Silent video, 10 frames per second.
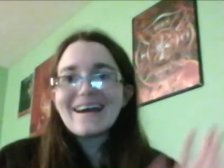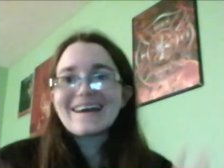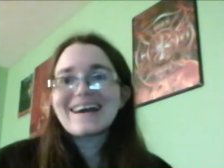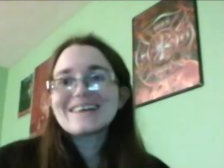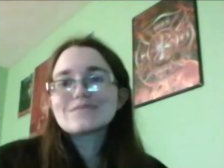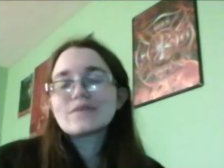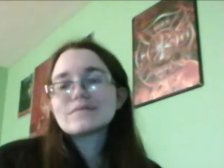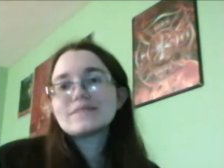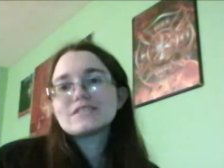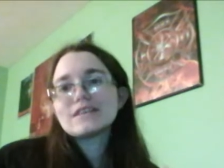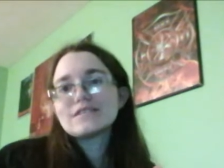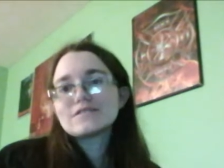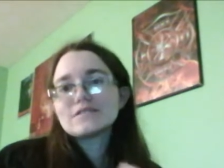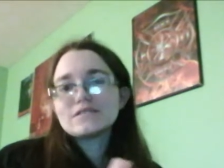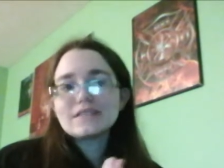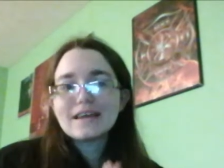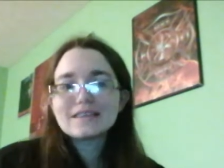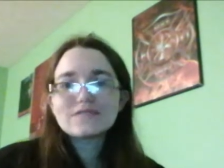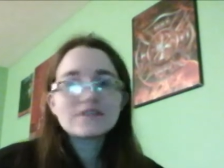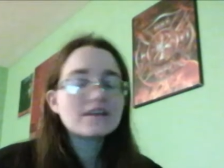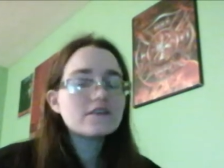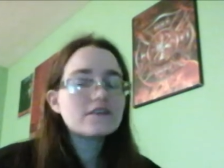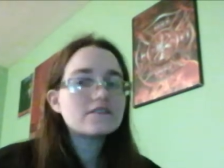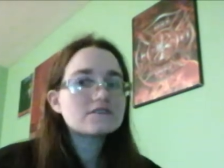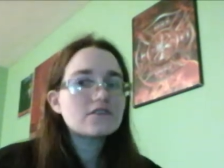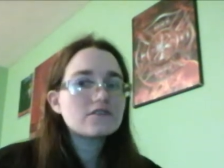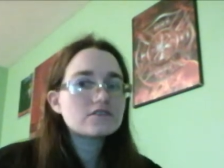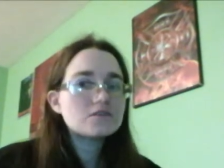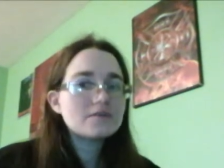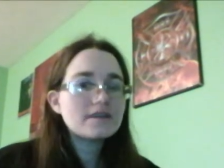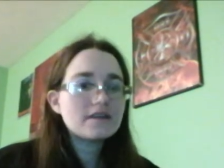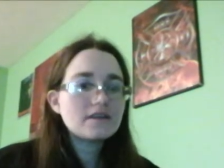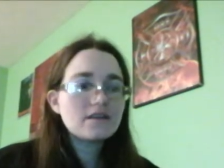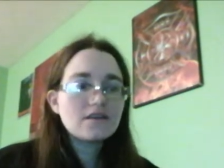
Hey guys, welcome to my channel. So today's video is going to be